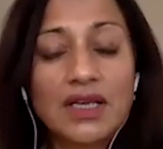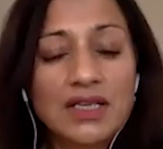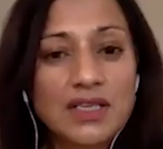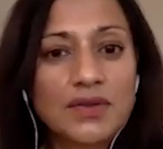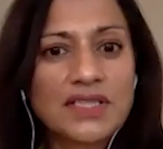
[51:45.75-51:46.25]

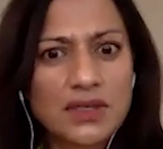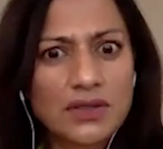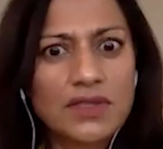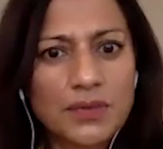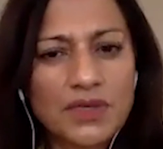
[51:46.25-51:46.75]
So there's a
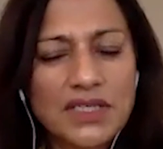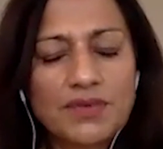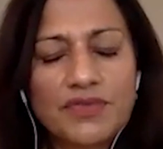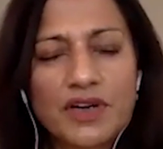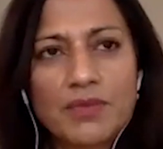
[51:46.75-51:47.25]
lot, we need to
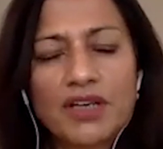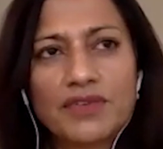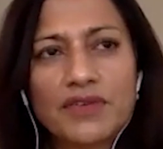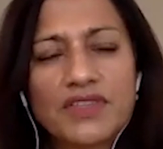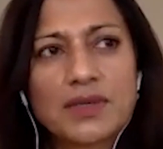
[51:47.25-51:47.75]
be very
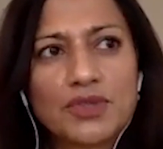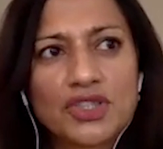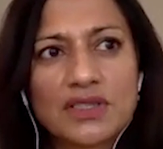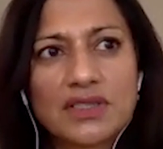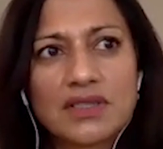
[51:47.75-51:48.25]
mindful of
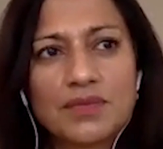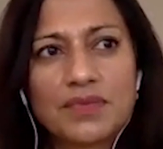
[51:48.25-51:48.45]
assumptions